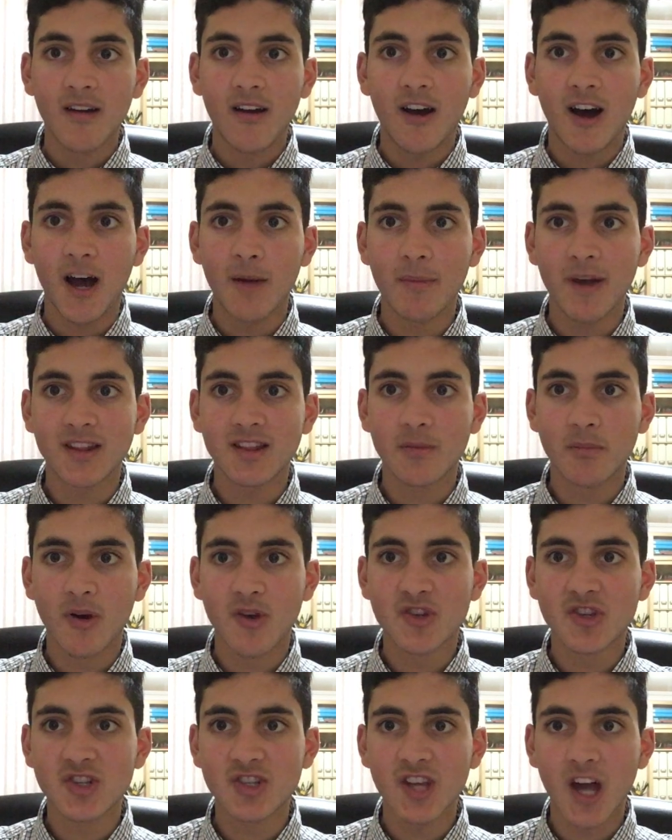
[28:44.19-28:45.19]
I make the
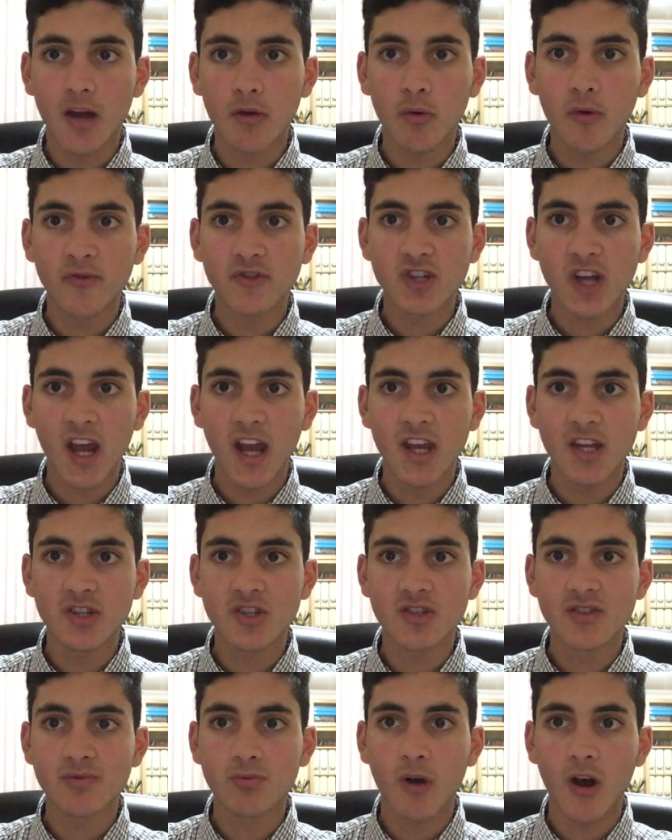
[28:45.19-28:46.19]
most subtle of
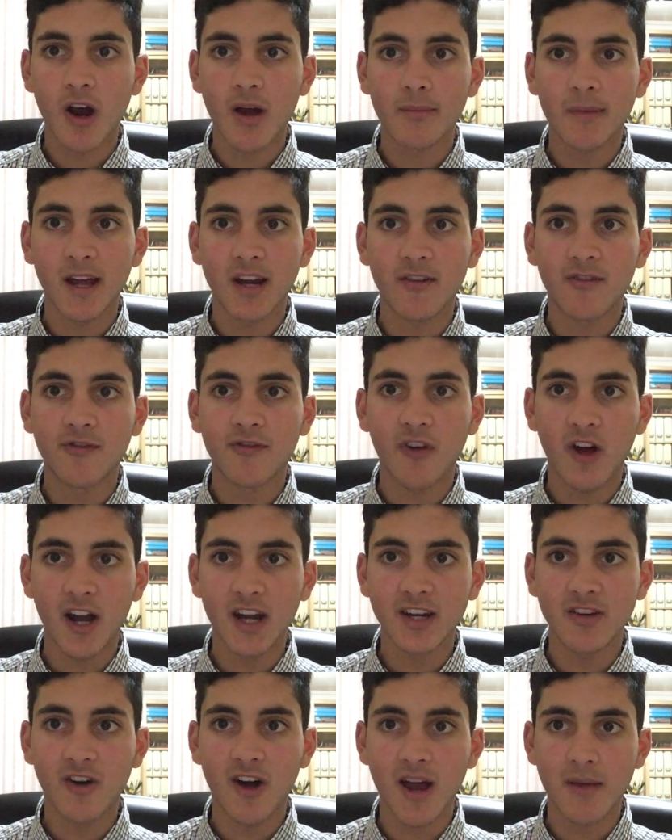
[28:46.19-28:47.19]
changes where I made a
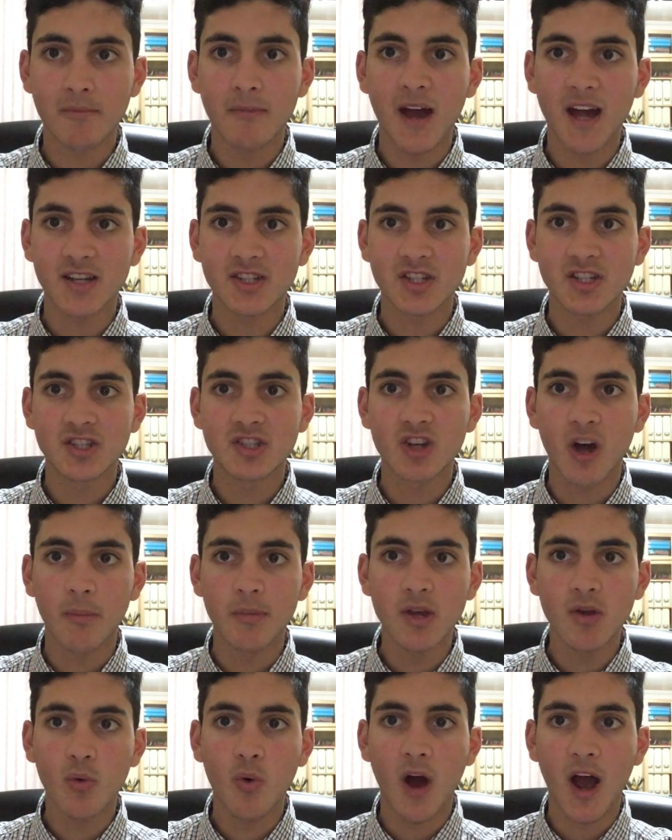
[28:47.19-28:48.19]
Friday night match in
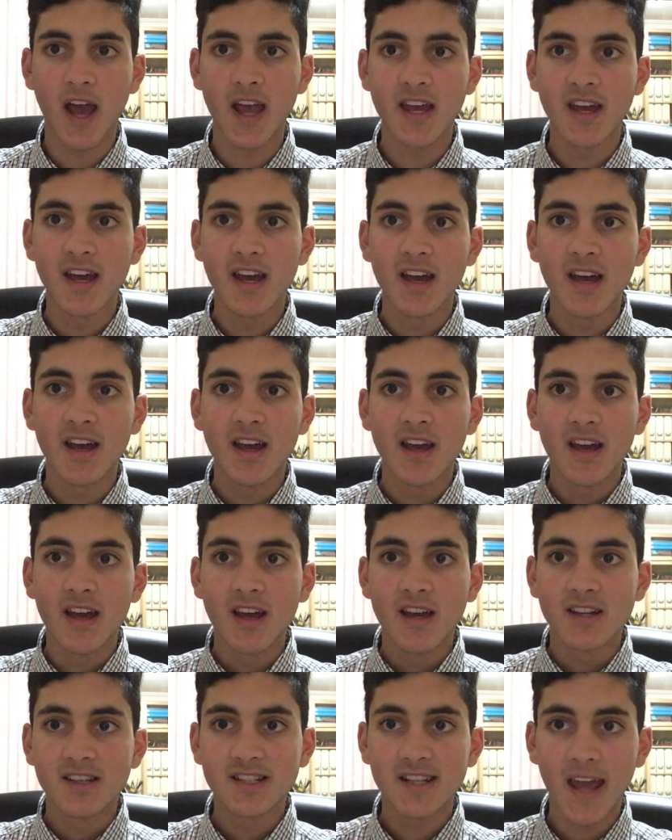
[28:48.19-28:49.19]
WA
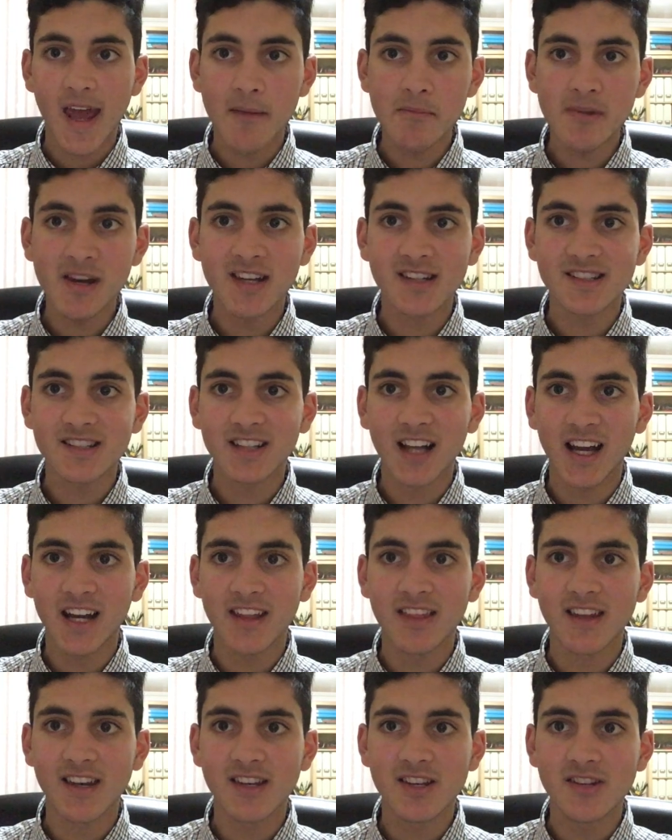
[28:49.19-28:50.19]
10 minutes later
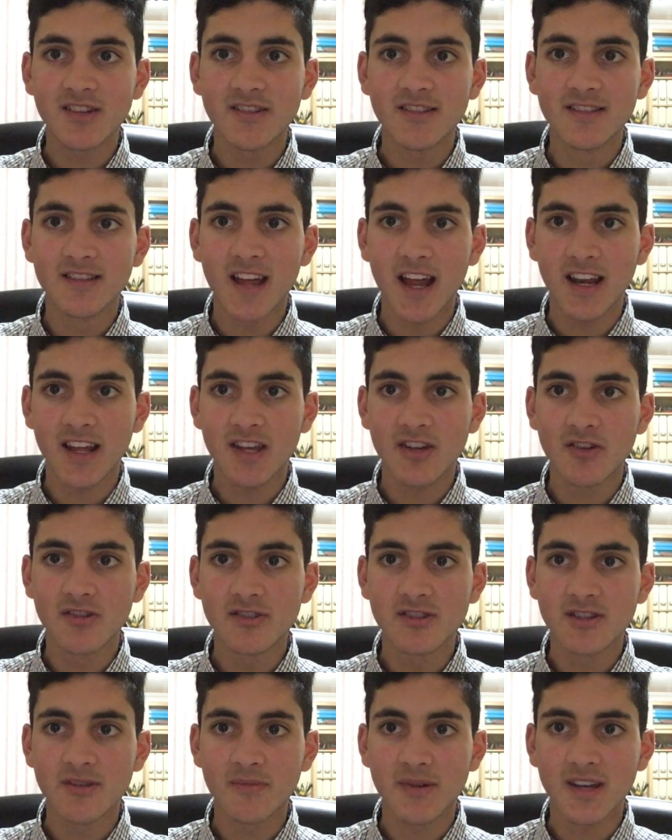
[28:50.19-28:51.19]
than it
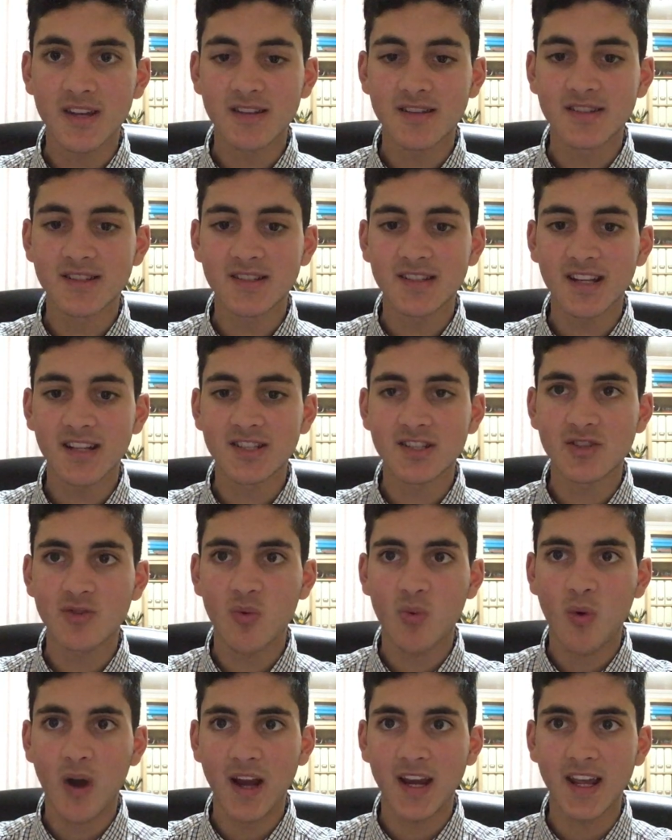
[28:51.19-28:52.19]
used to be to
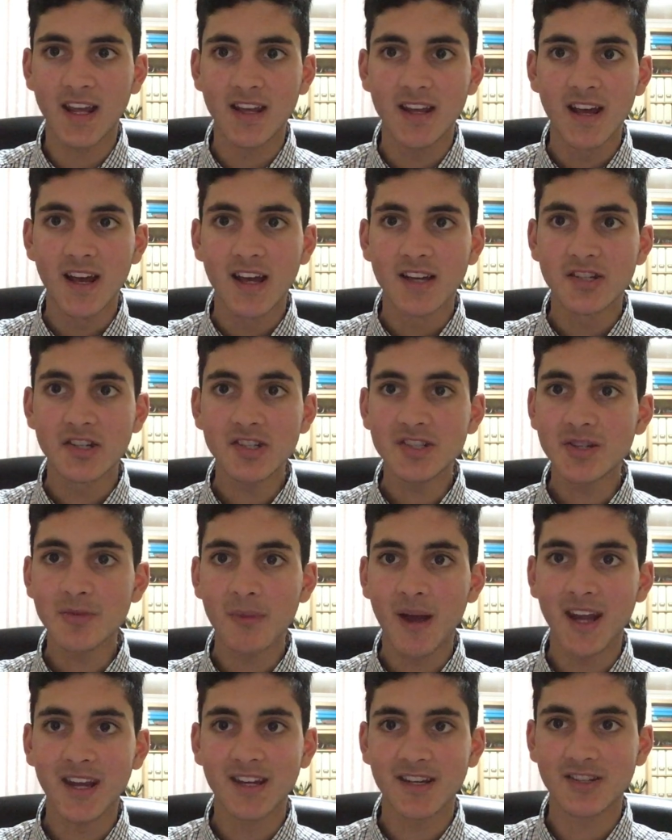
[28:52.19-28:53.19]
6:20 just to
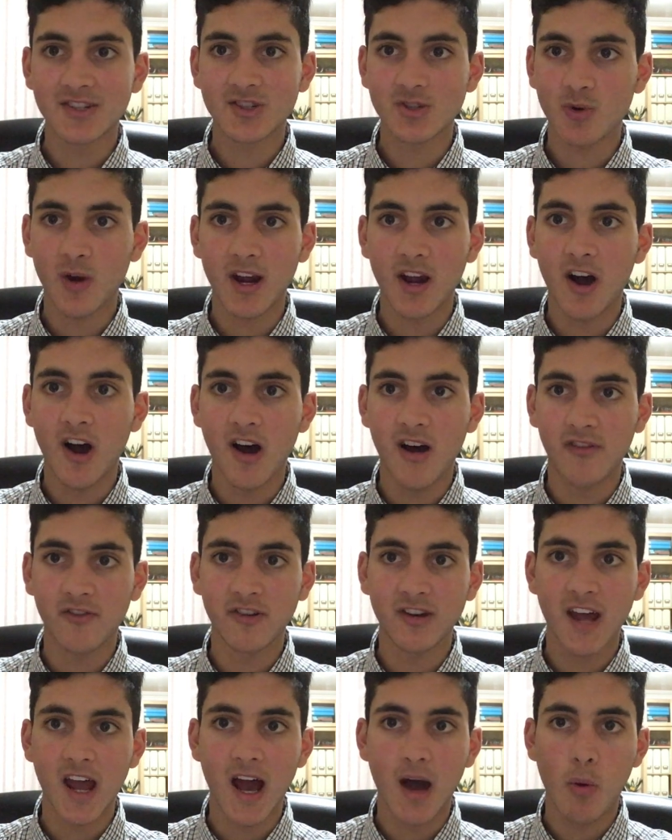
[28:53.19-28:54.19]
make it a straight half
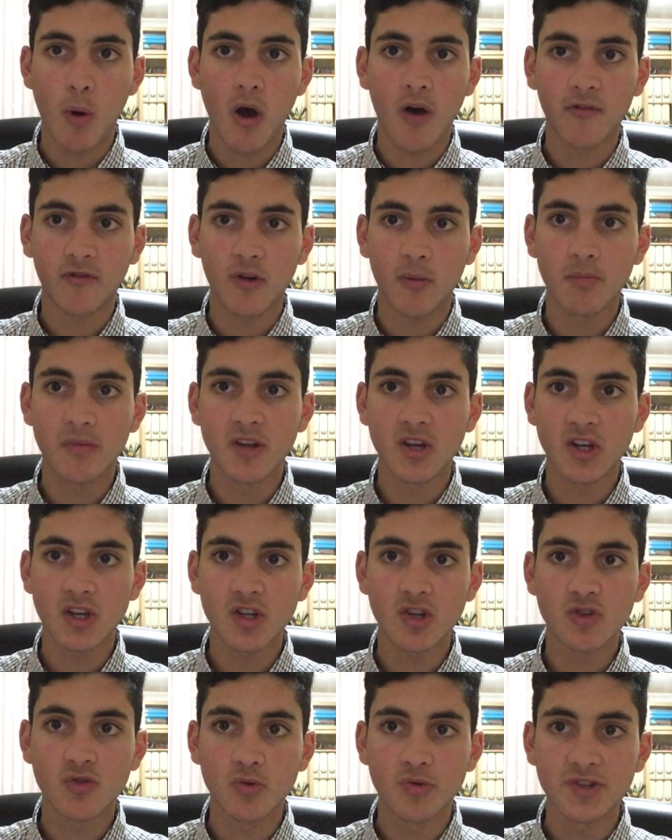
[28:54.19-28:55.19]
an hour from the
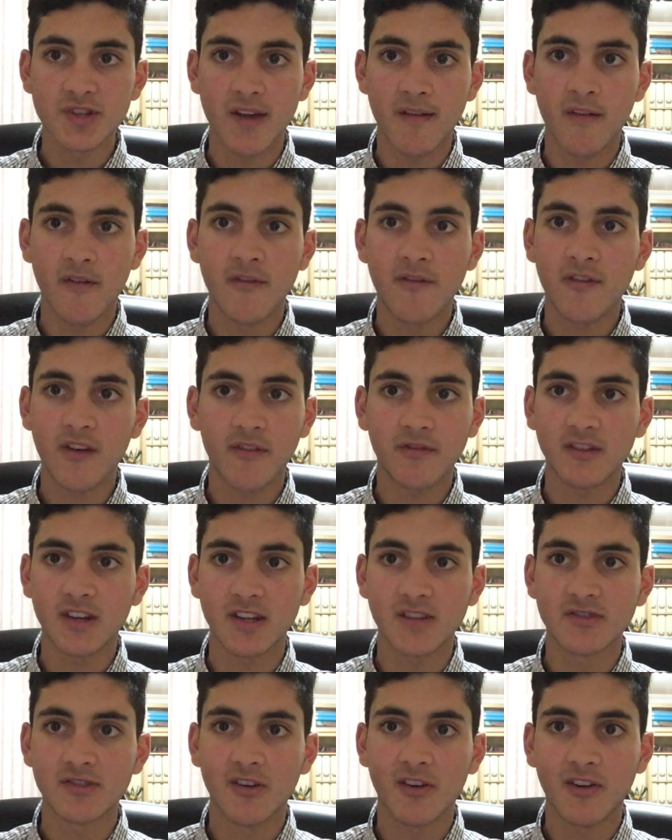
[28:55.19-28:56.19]
usual 7:50.
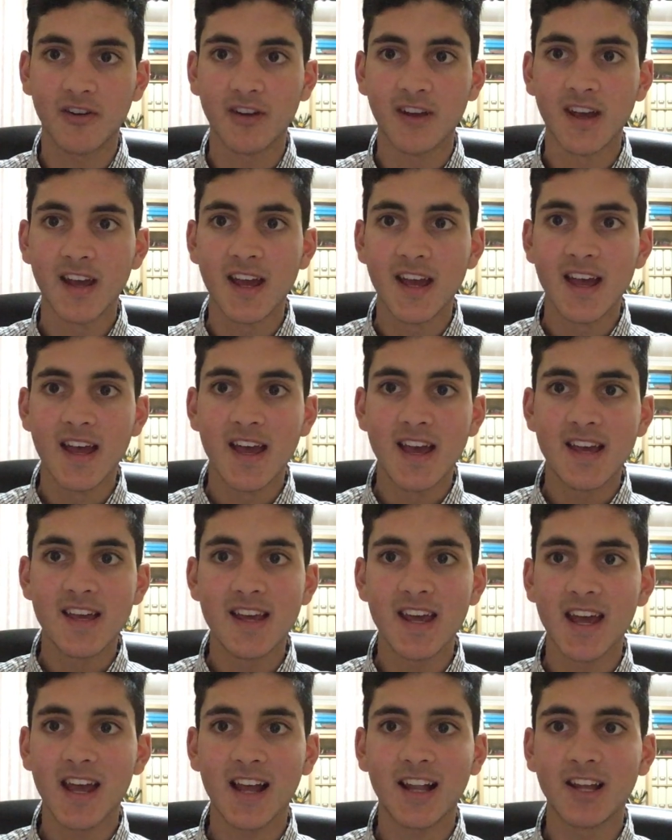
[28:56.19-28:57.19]
So,
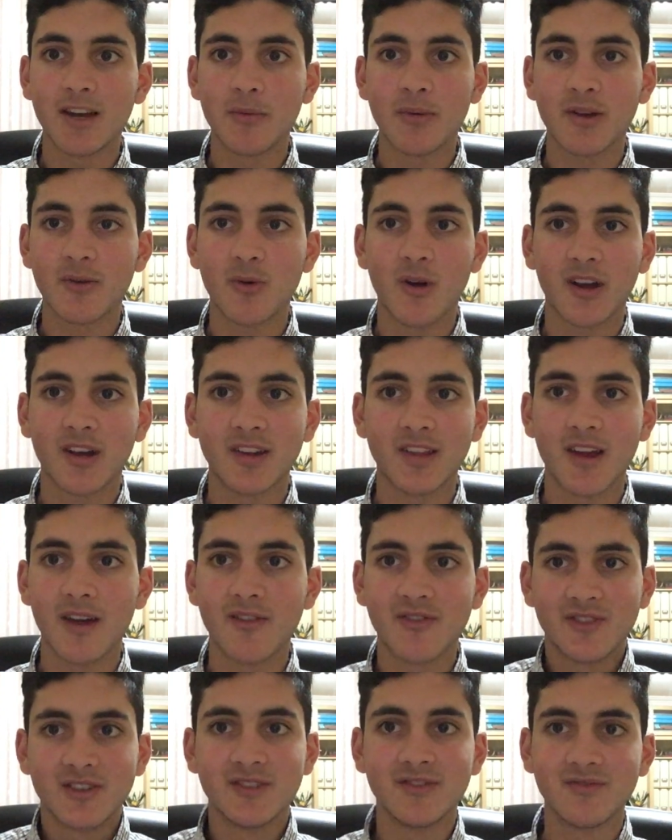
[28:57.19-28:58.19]
yeah, a little bit quirky there,
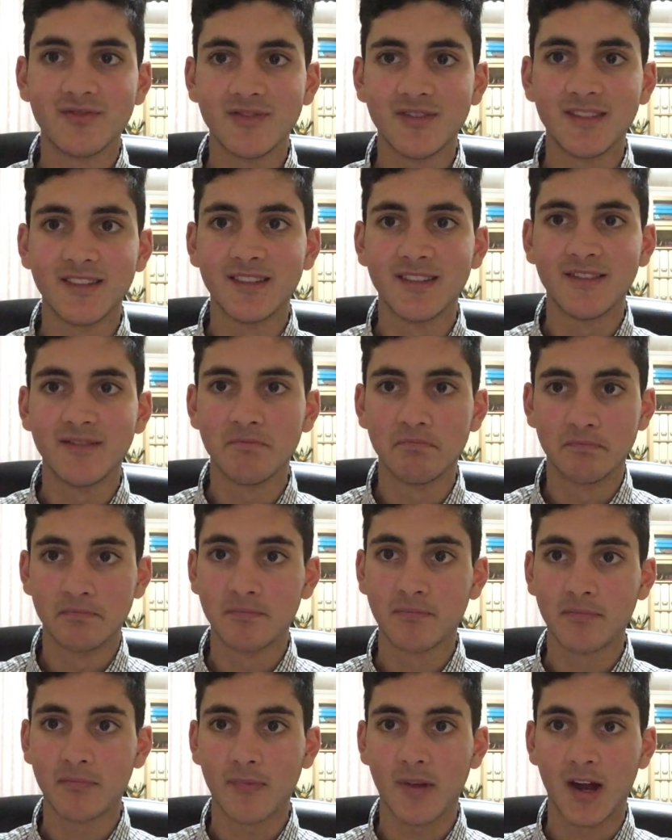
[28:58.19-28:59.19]
but
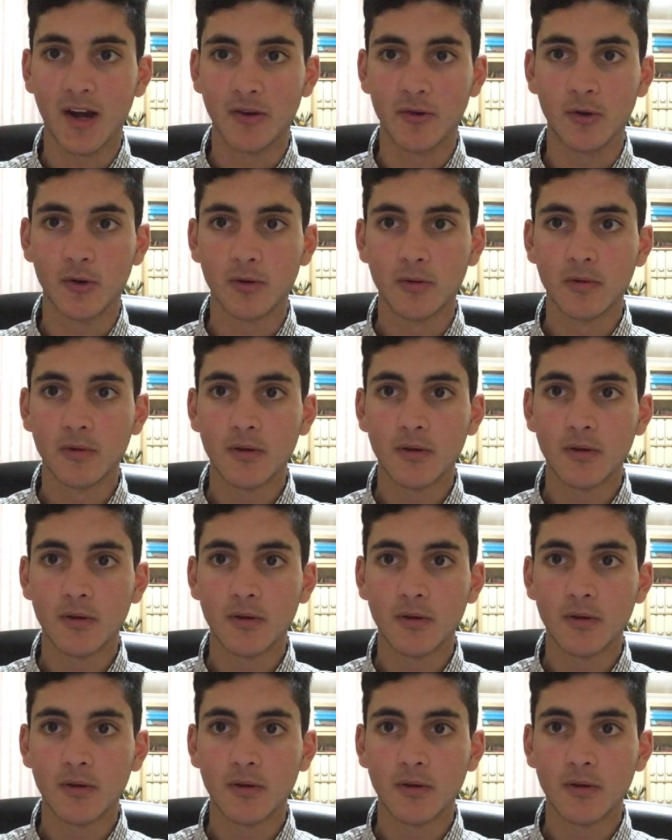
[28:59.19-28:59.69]
I don't know.